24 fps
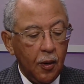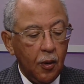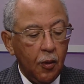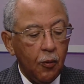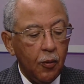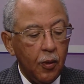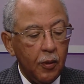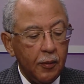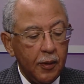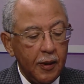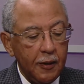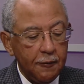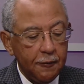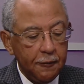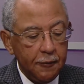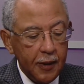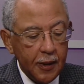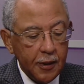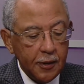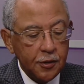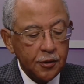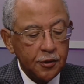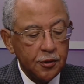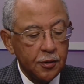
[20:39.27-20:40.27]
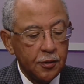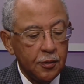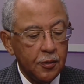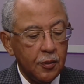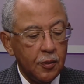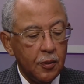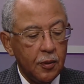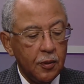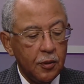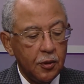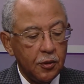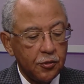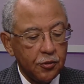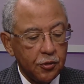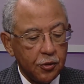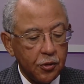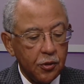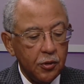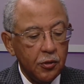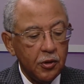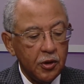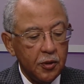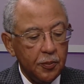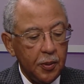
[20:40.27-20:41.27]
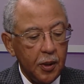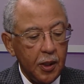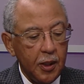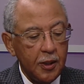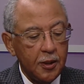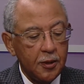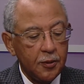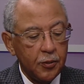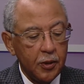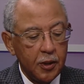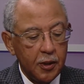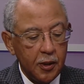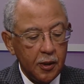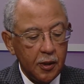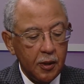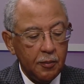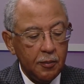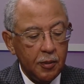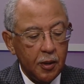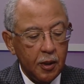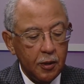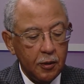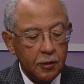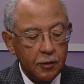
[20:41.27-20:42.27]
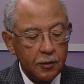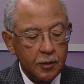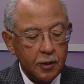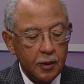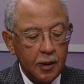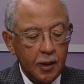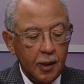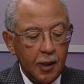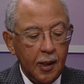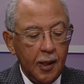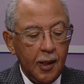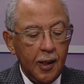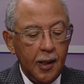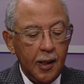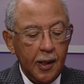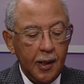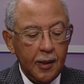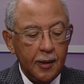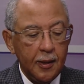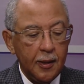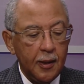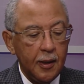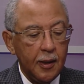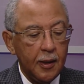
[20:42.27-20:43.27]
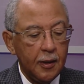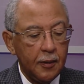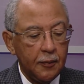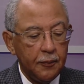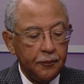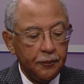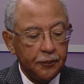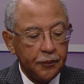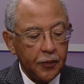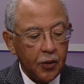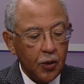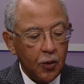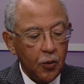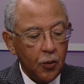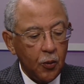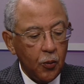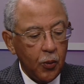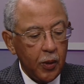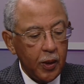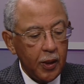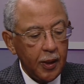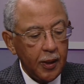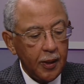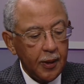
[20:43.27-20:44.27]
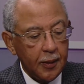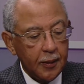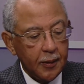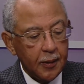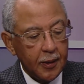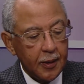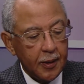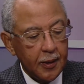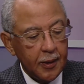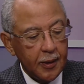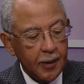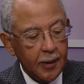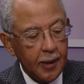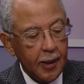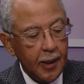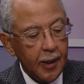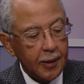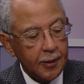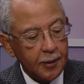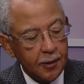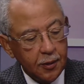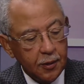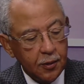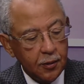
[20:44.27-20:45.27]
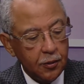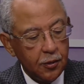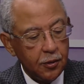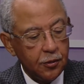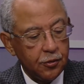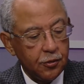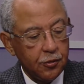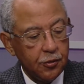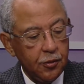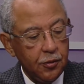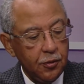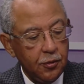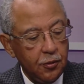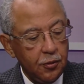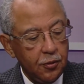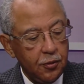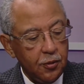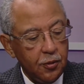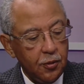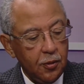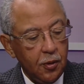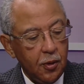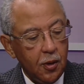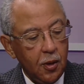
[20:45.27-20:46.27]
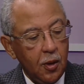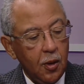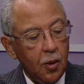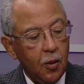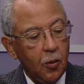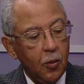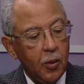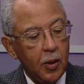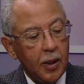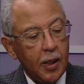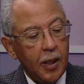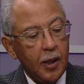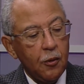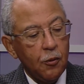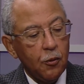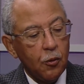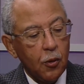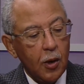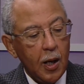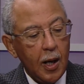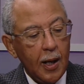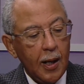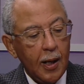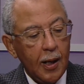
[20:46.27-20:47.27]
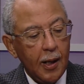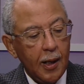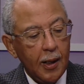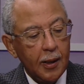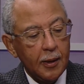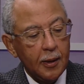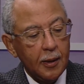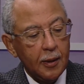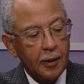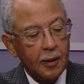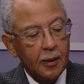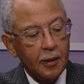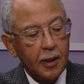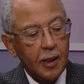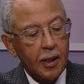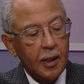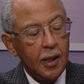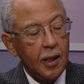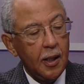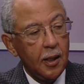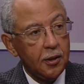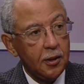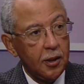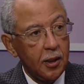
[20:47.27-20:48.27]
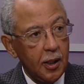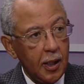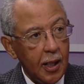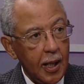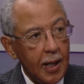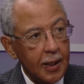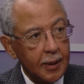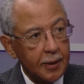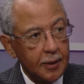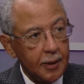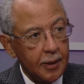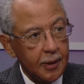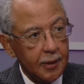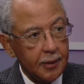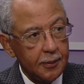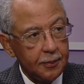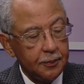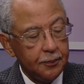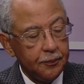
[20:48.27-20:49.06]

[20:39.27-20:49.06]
When we finish, the screw is placed within the bone, and then we connect the screws with a rod that has a lock nut.